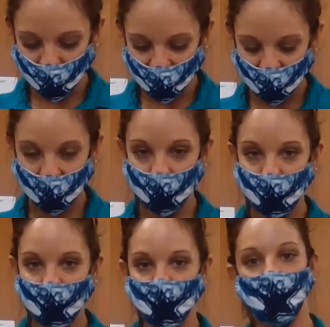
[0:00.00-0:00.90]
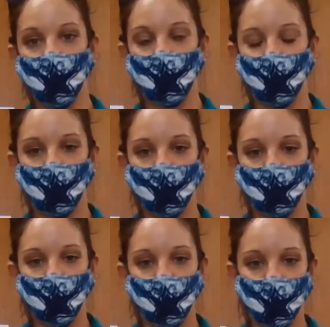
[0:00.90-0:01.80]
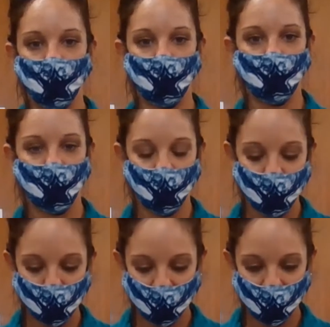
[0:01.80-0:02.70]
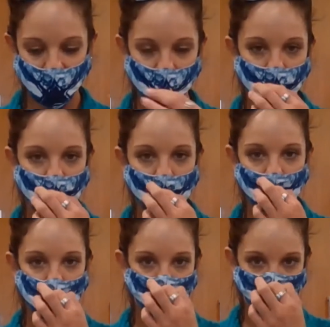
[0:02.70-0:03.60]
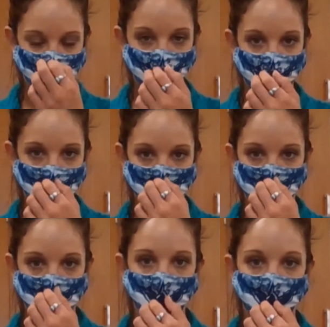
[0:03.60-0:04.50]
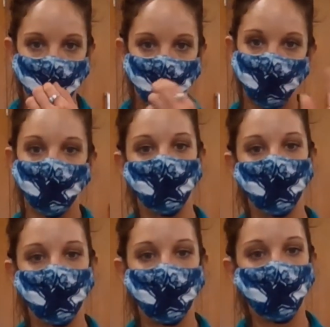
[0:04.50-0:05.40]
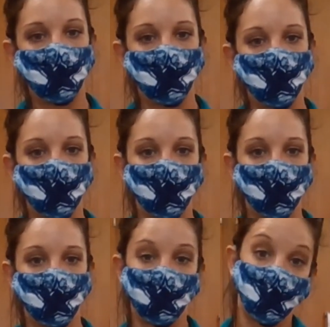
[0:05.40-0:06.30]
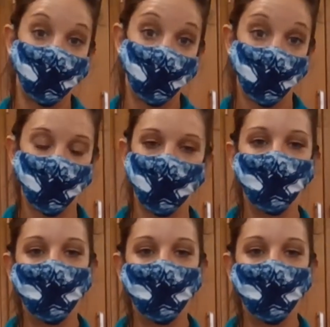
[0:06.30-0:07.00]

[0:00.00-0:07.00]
considering our non-dominant hand as the contaminated hand or the dirty hand.